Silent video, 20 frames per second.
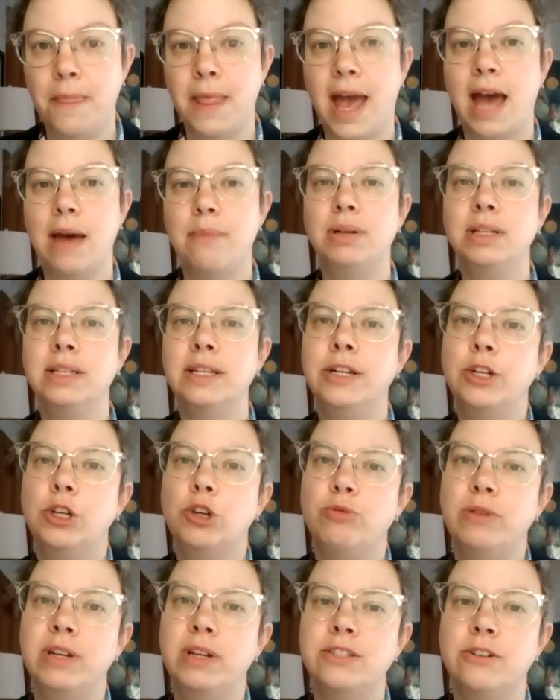at
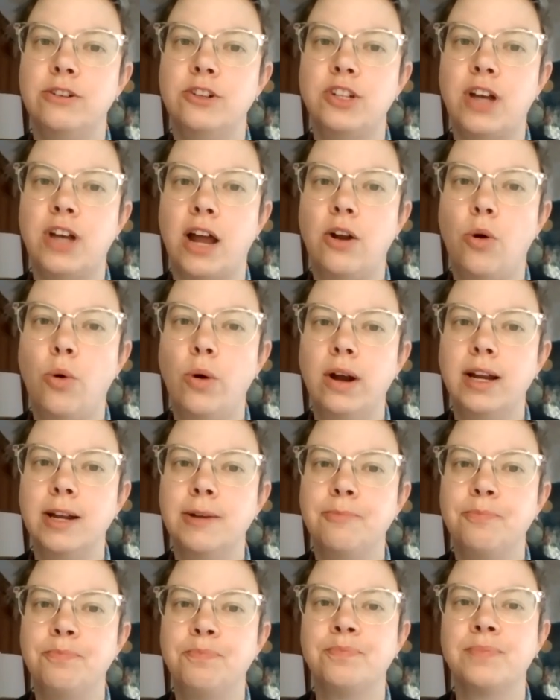
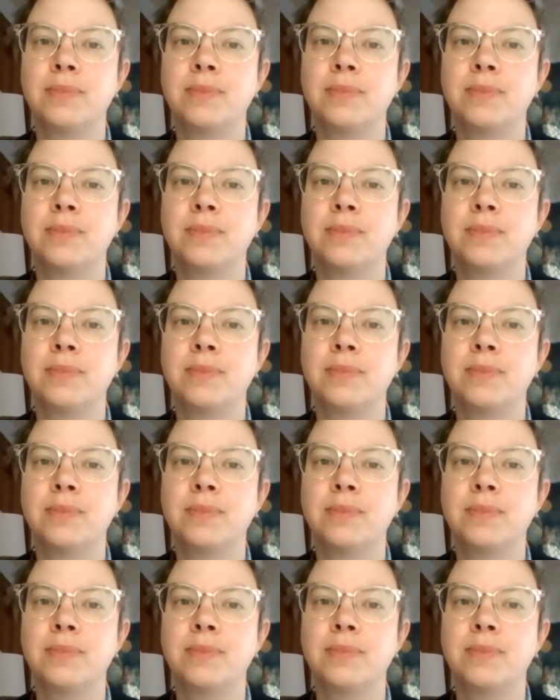politicalresearch.org.